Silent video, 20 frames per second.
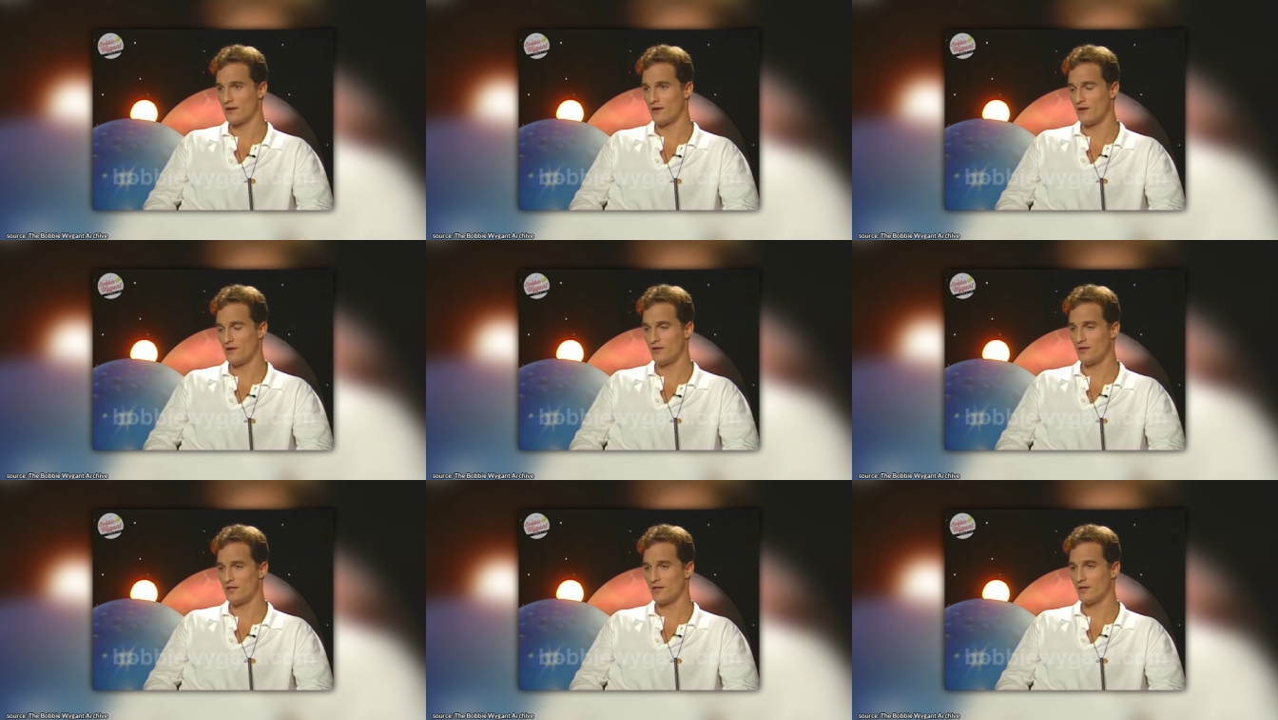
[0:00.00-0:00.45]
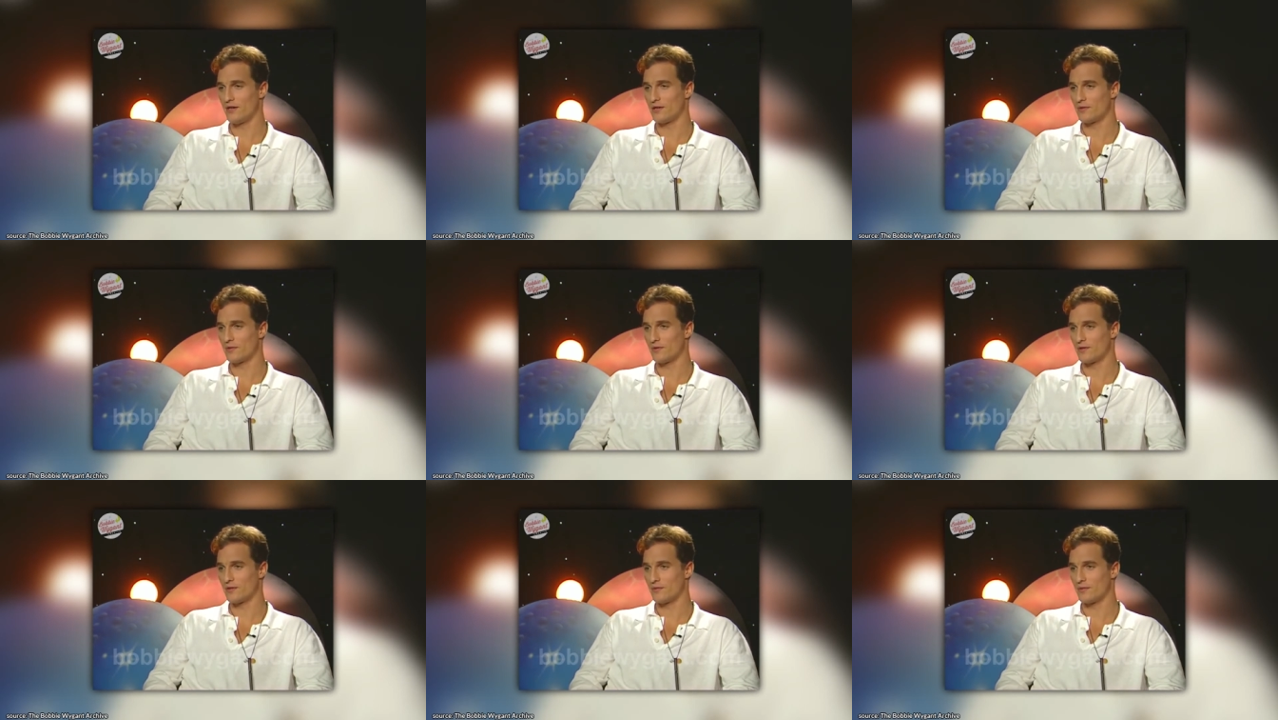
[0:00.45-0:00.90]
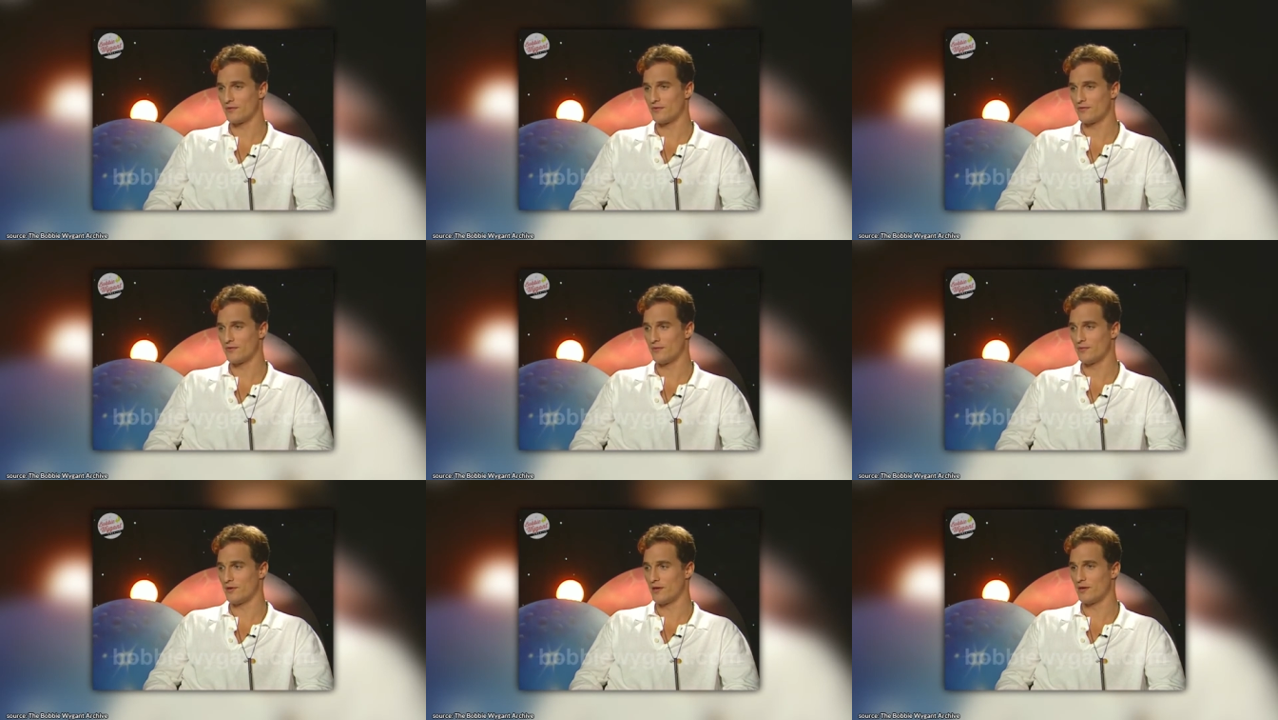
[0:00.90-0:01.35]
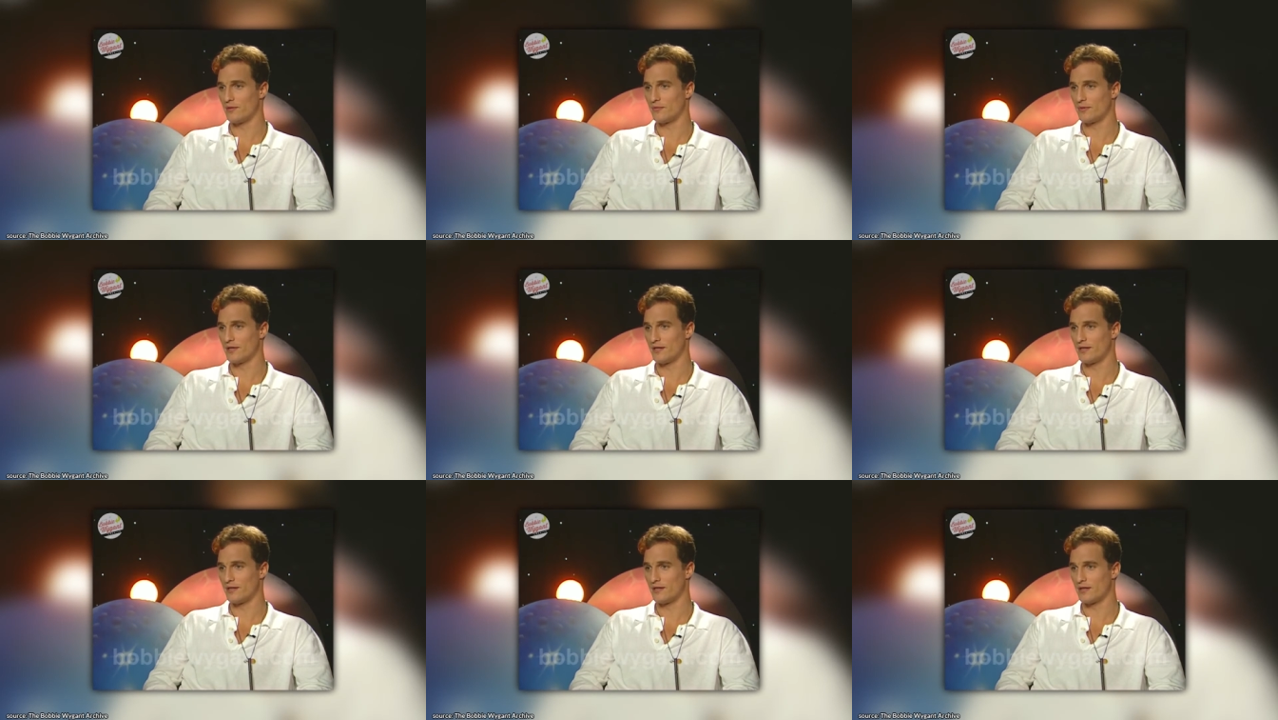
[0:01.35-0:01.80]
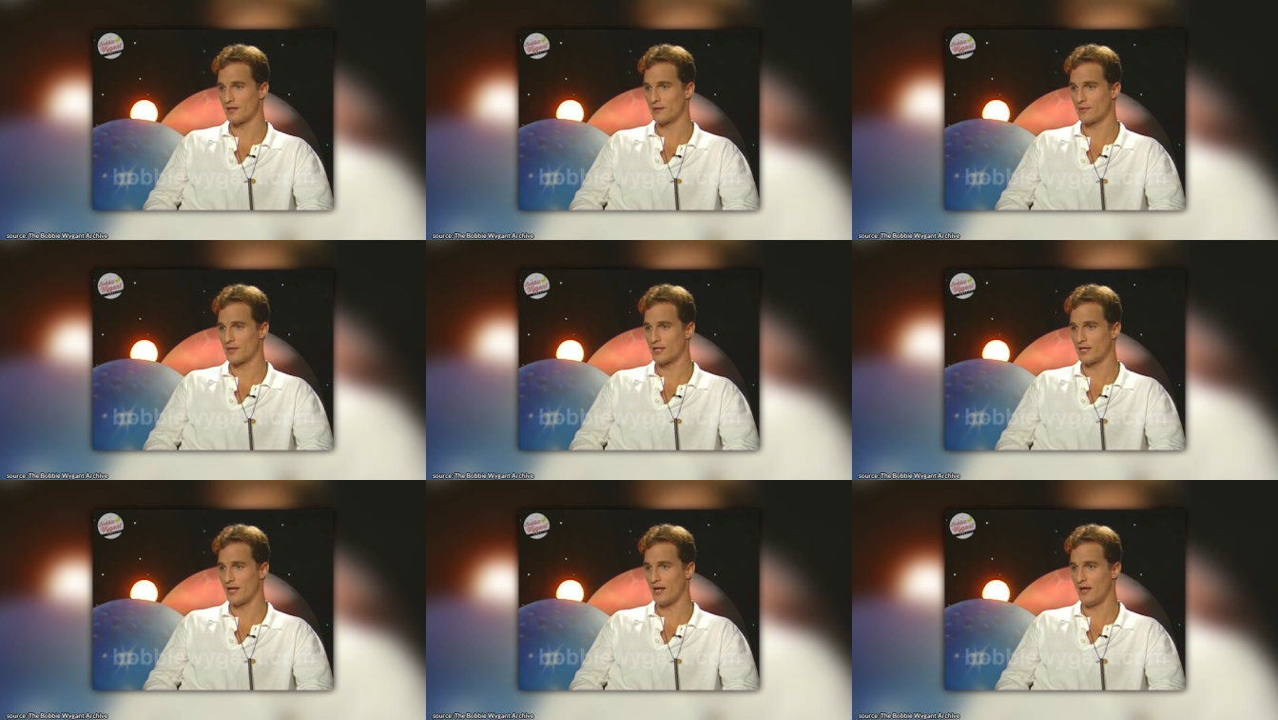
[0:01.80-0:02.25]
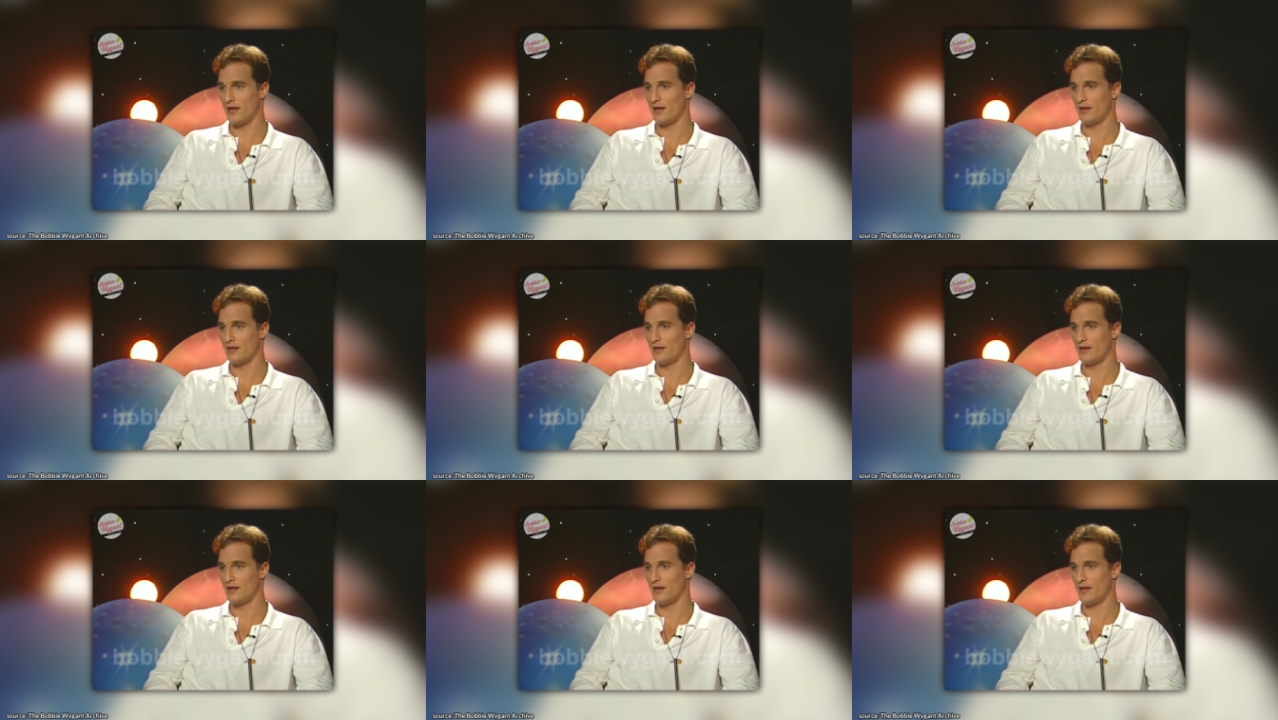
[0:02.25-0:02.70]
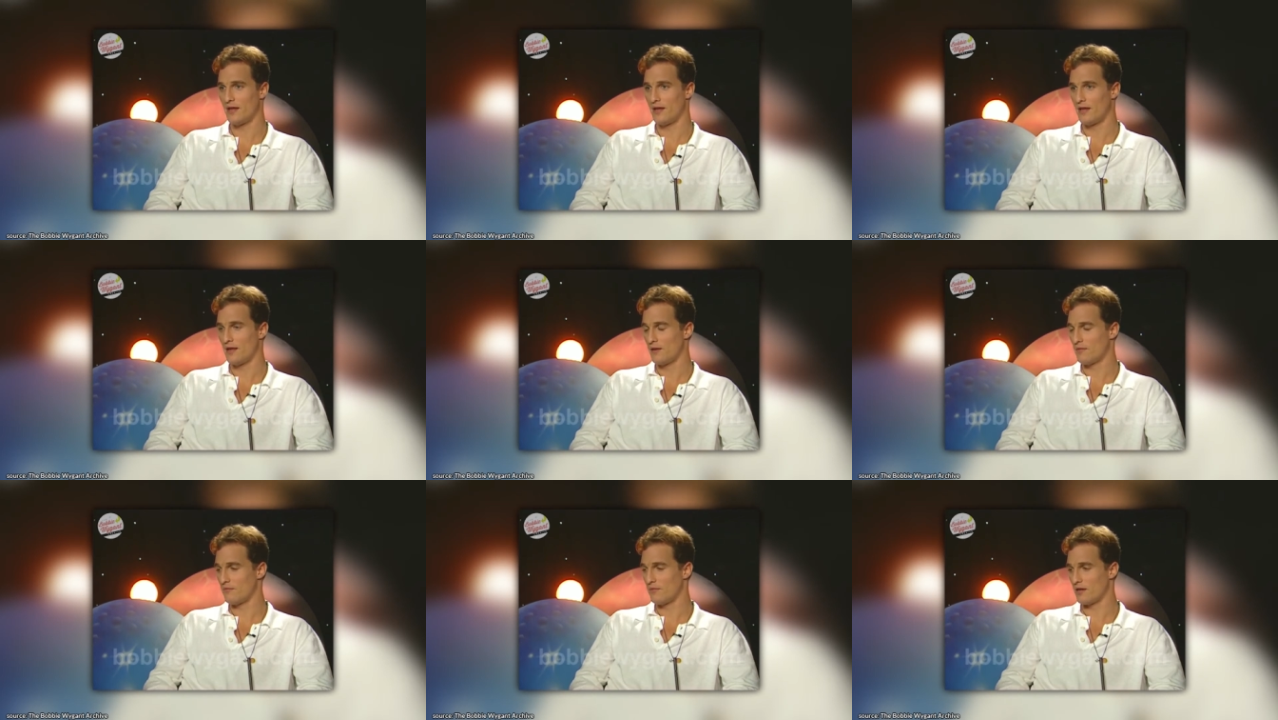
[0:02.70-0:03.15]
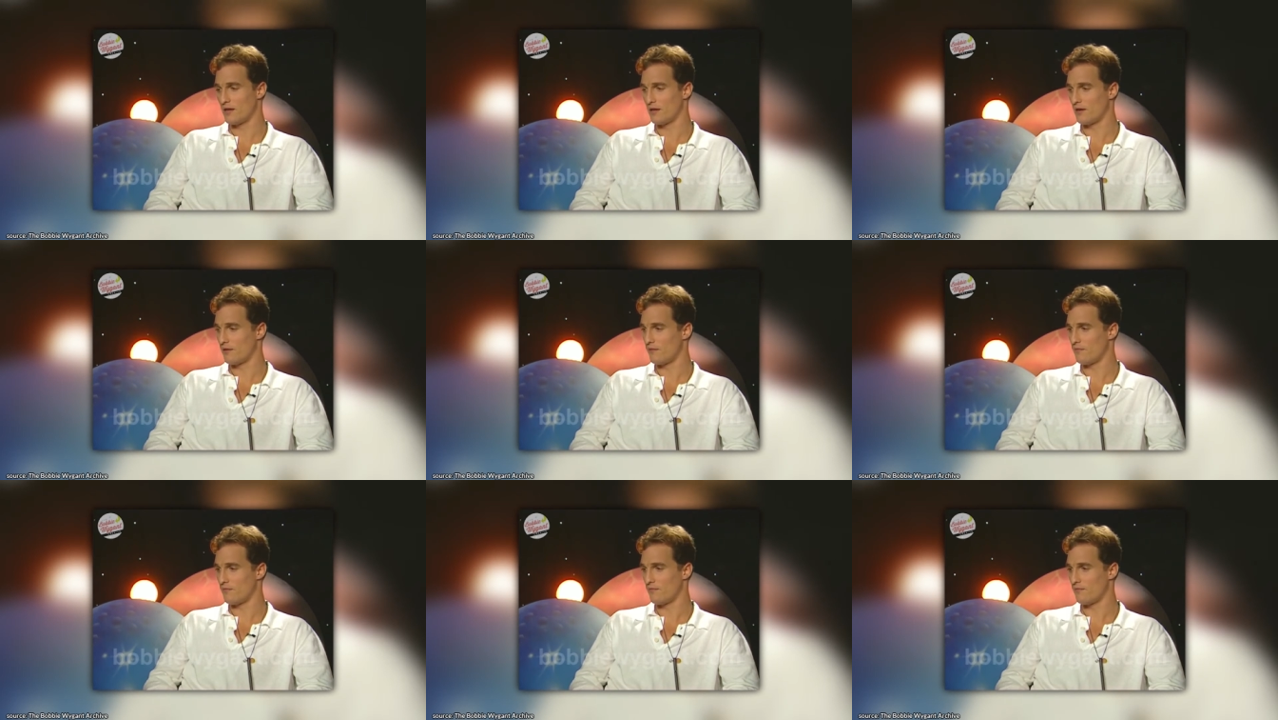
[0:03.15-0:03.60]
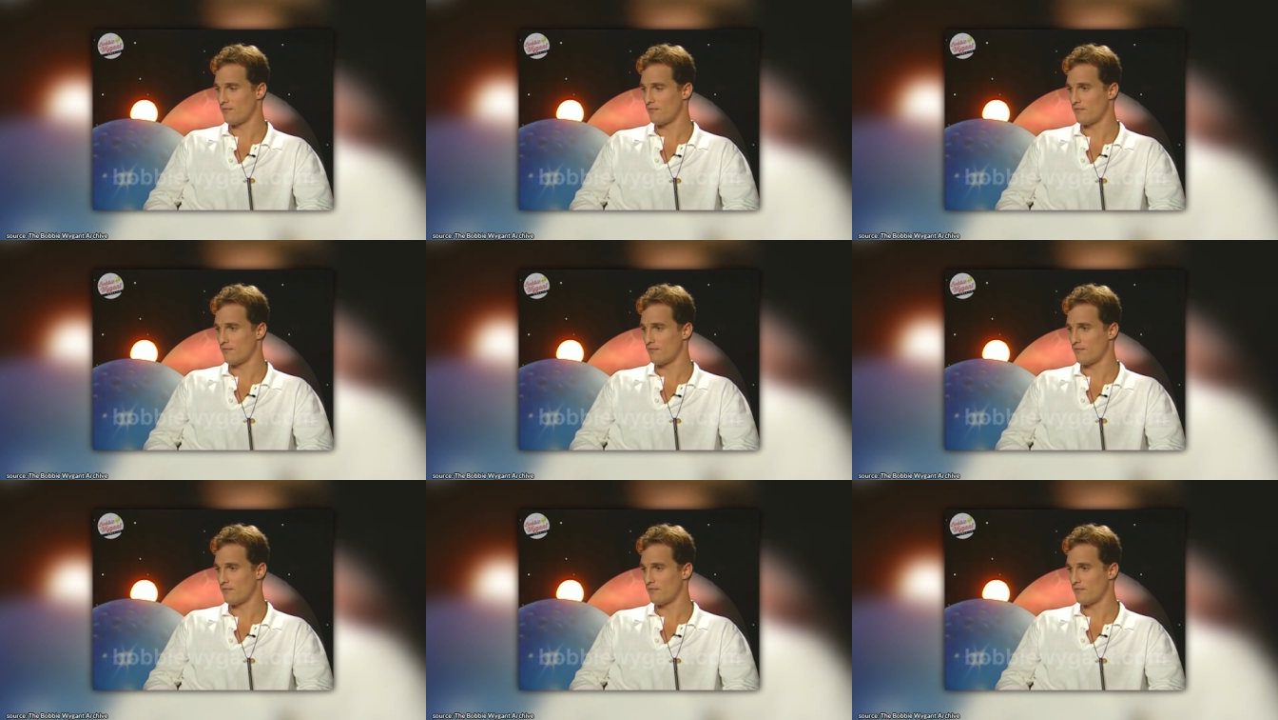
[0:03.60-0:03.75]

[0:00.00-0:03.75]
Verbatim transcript: Earlier, I'd wanted to be a football player like my dad, but um,